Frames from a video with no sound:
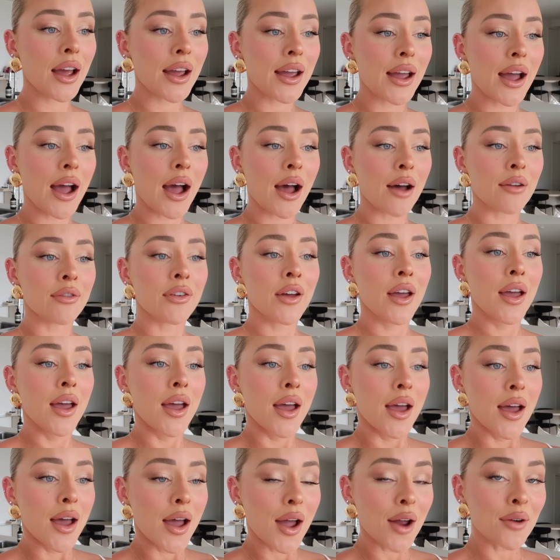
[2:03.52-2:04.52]
I have
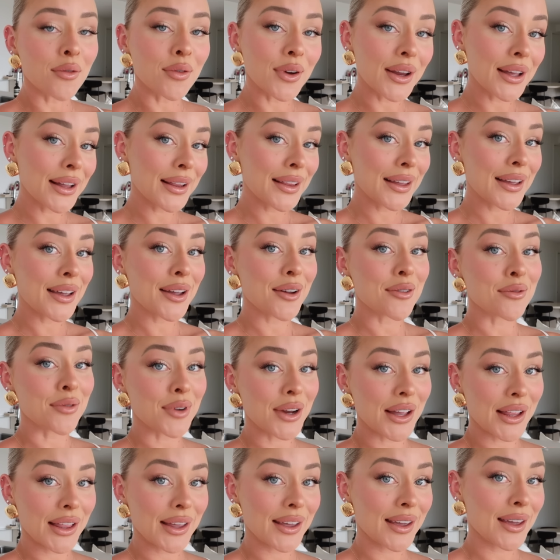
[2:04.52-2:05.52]
a really,
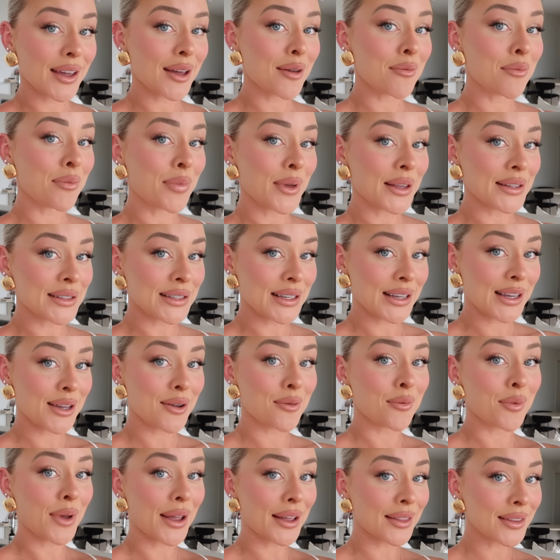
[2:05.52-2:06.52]
really busy
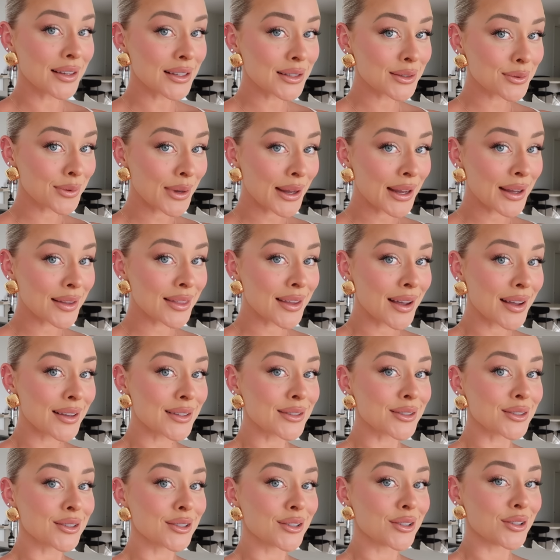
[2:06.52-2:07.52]
week this week.
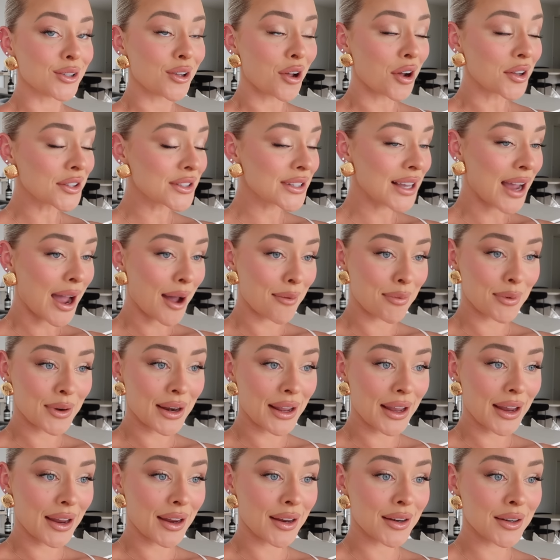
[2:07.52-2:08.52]
There's lots
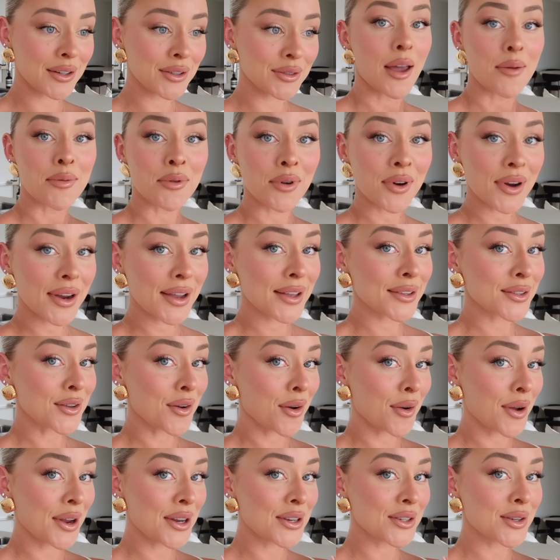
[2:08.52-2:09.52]
happening. February is
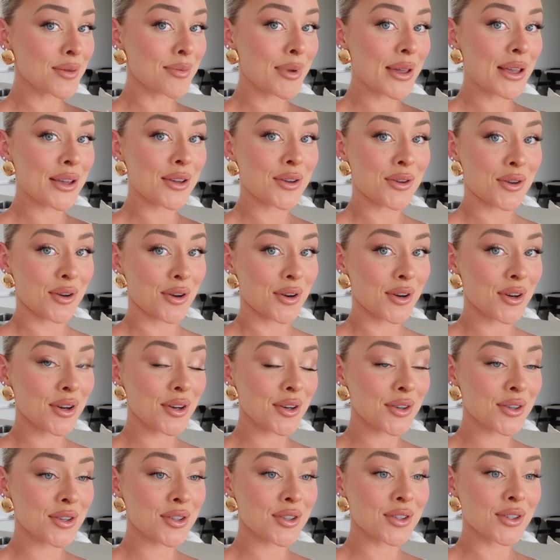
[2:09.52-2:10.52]
going to be
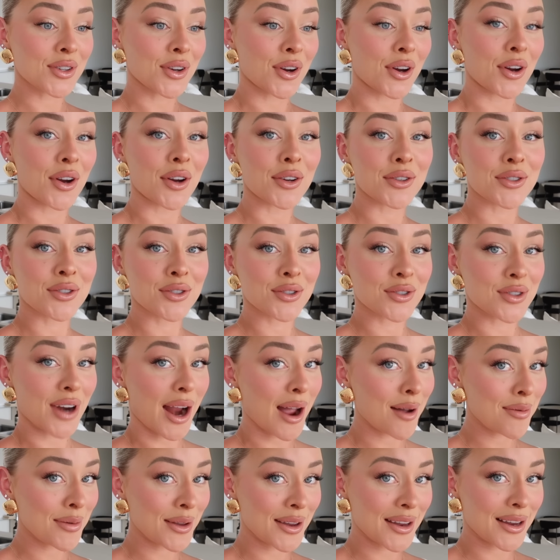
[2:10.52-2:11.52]
huge, so
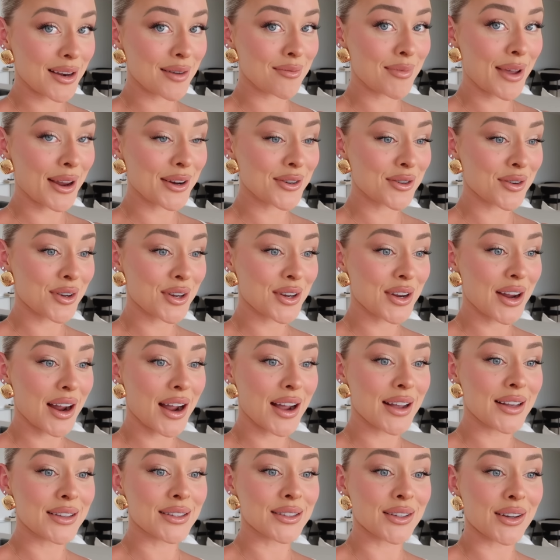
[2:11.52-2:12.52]
strap in. Make sure you
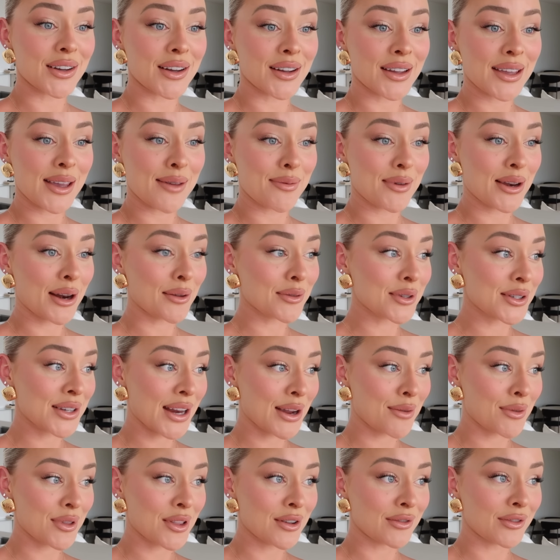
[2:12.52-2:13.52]
guys are keeping up to
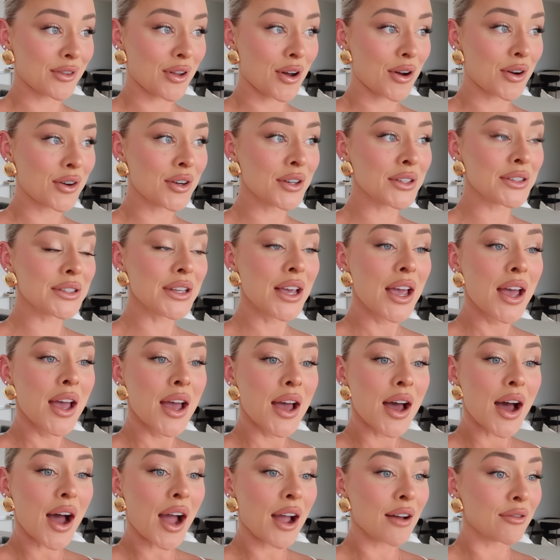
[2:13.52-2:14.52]
date with the vlogs.
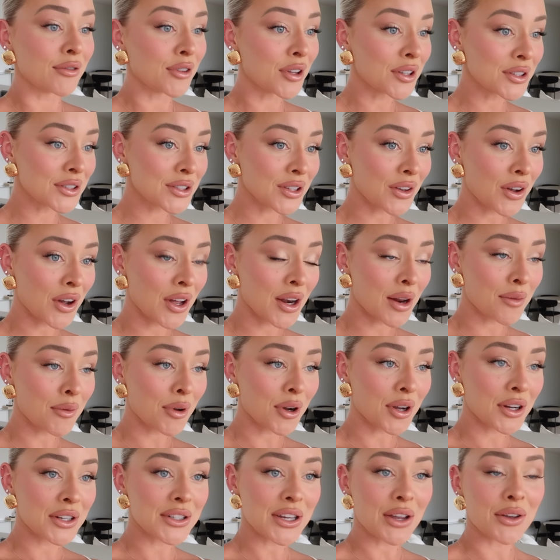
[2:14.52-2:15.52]
I have lots on. I'm
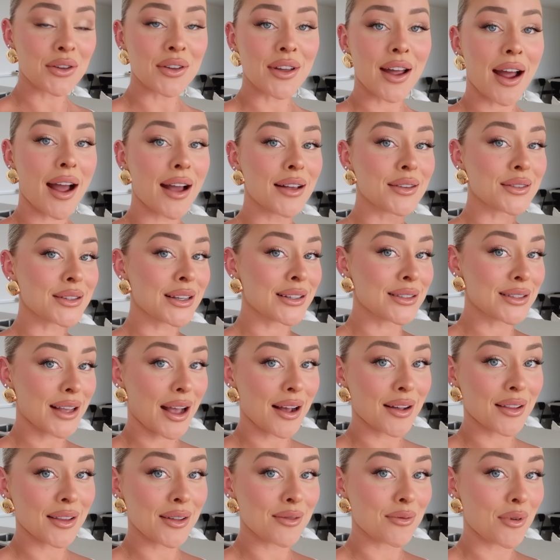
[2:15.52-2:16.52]
not going to tell you guys
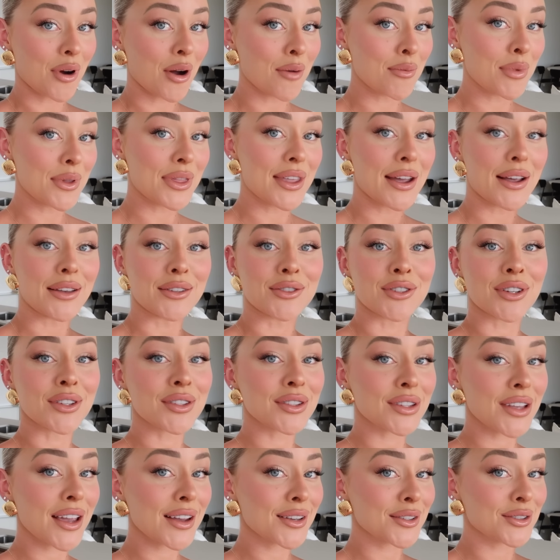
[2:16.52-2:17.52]
exactly what, but there's
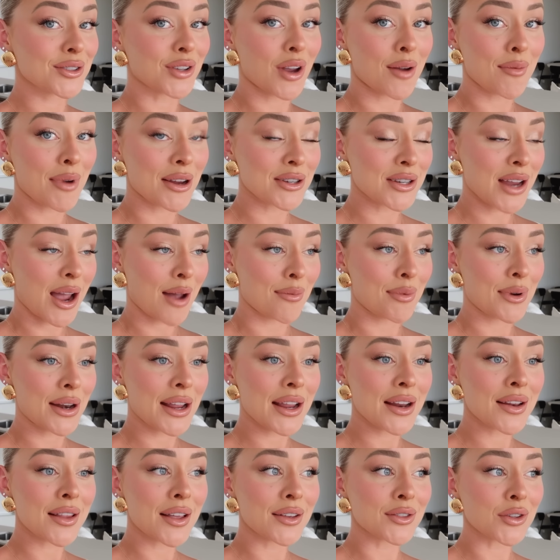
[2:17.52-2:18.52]
just like so much
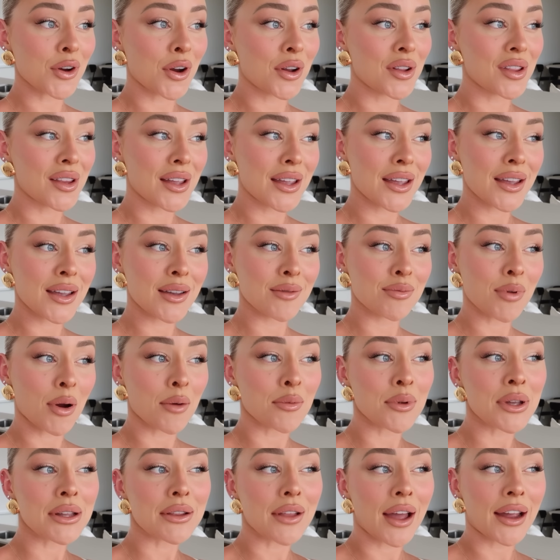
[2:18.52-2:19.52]
happening. There's only
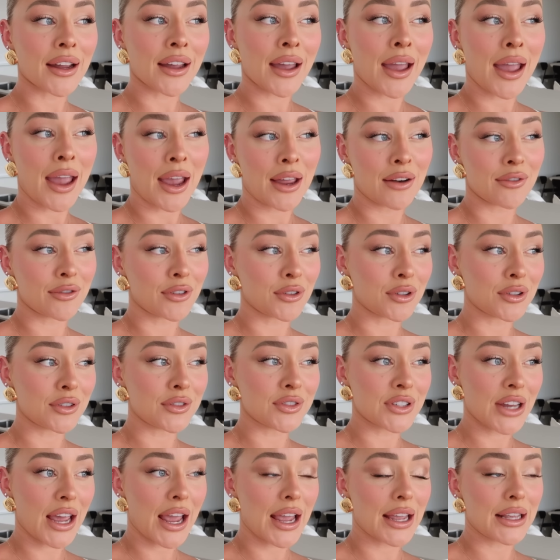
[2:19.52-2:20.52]
probably like a handful
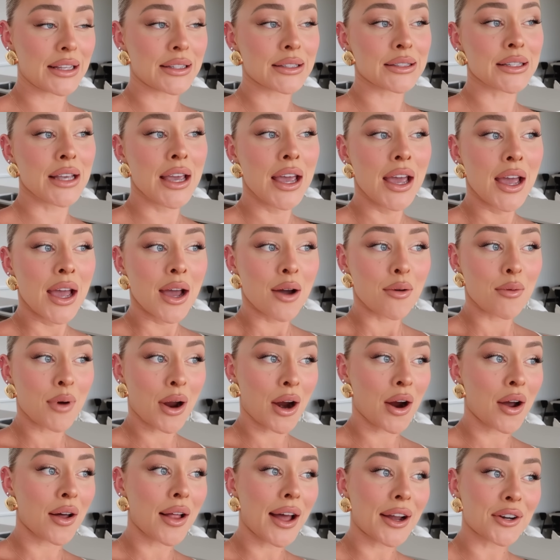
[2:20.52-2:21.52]
of days
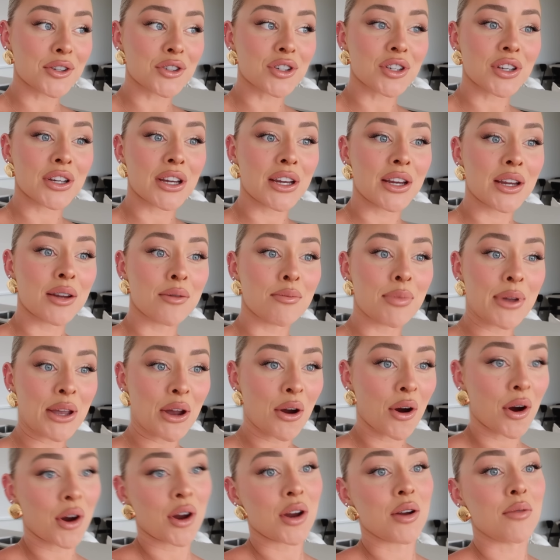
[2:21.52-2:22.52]
where I'll actually be
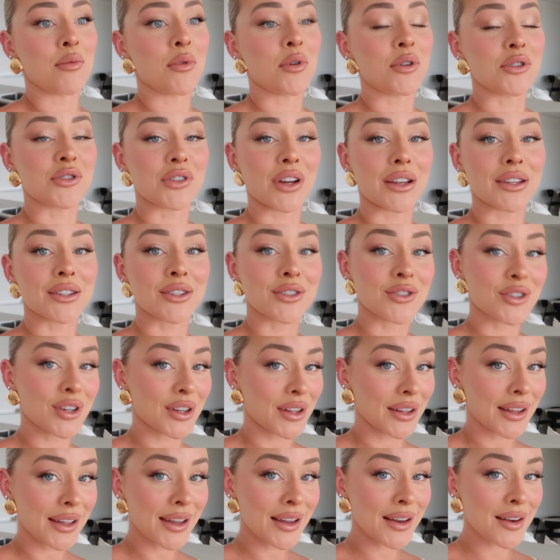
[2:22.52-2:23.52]
home or just
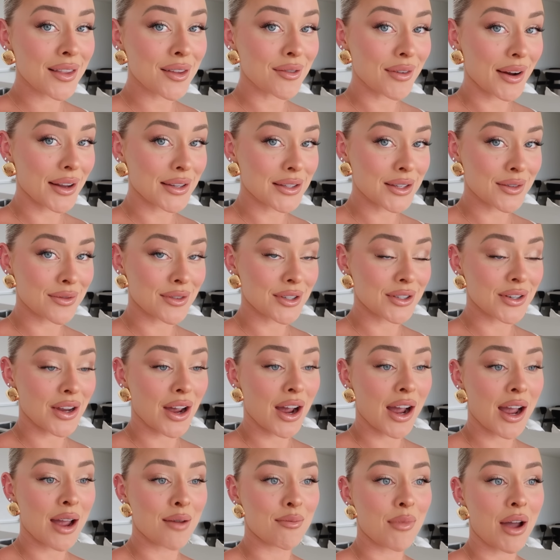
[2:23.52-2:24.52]
chilling. The rest of the
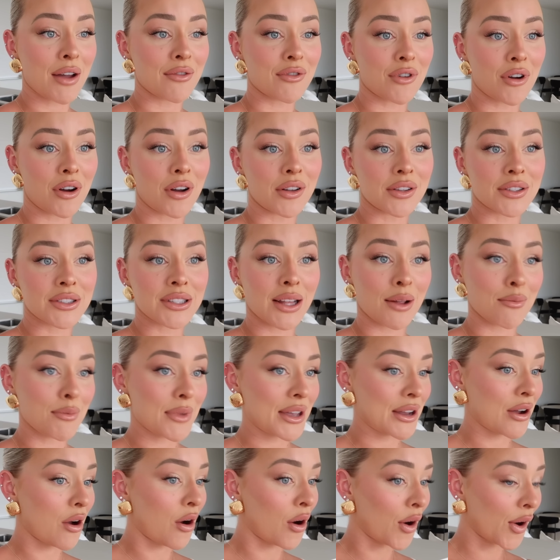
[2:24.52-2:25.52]
time I've got
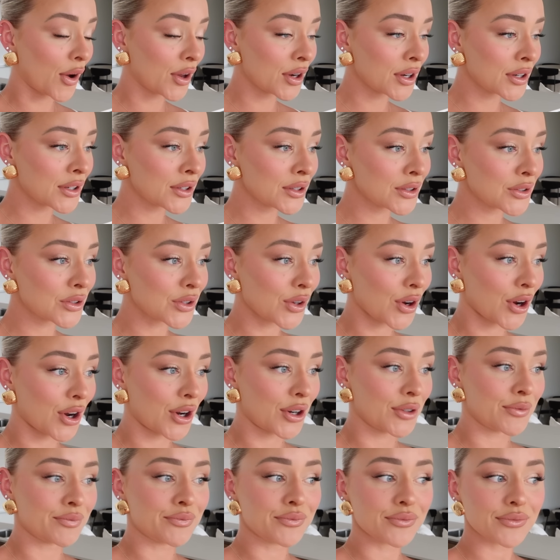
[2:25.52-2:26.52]
something on,
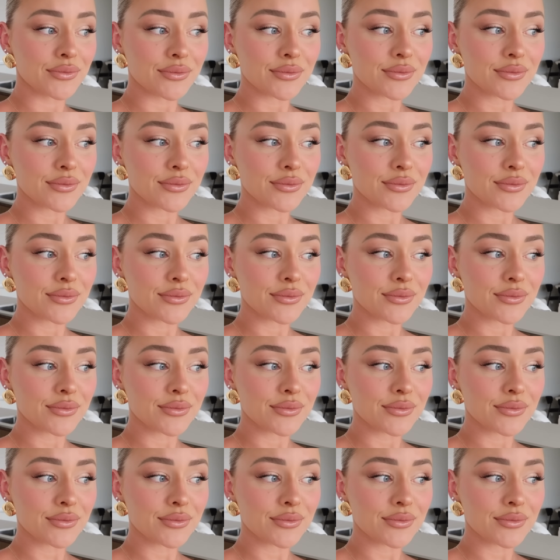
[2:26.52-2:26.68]
so